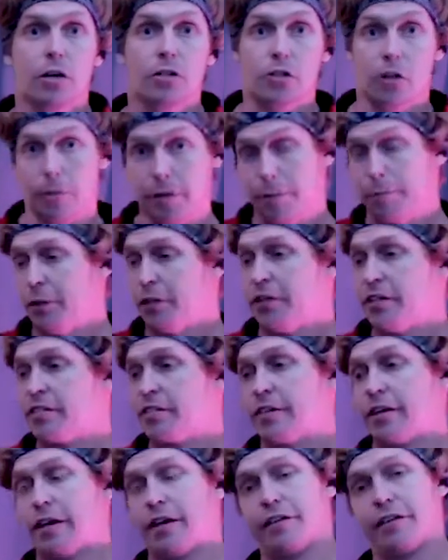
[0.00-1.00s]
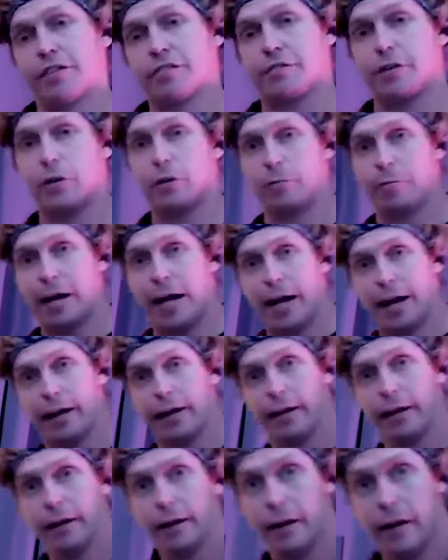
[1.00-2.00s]
So I'm going to put this uh, this phone
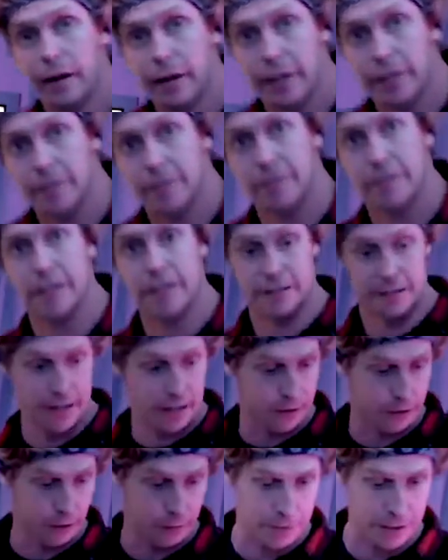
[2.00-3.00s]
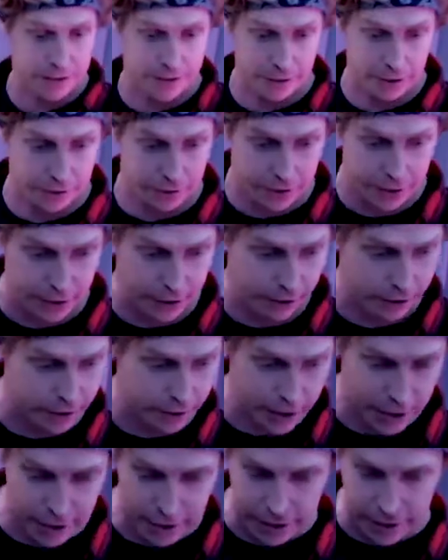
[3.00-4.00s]
back because uh, things get a little messy over
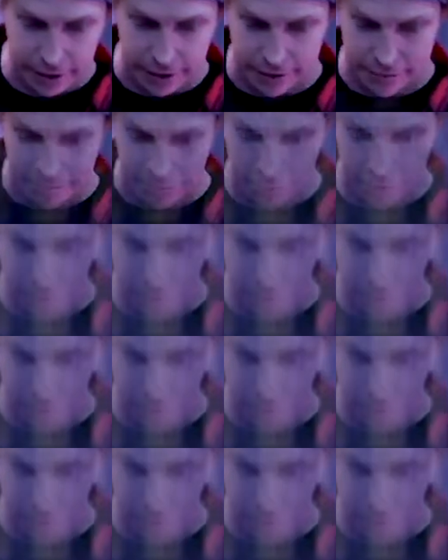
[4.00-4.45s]
here, as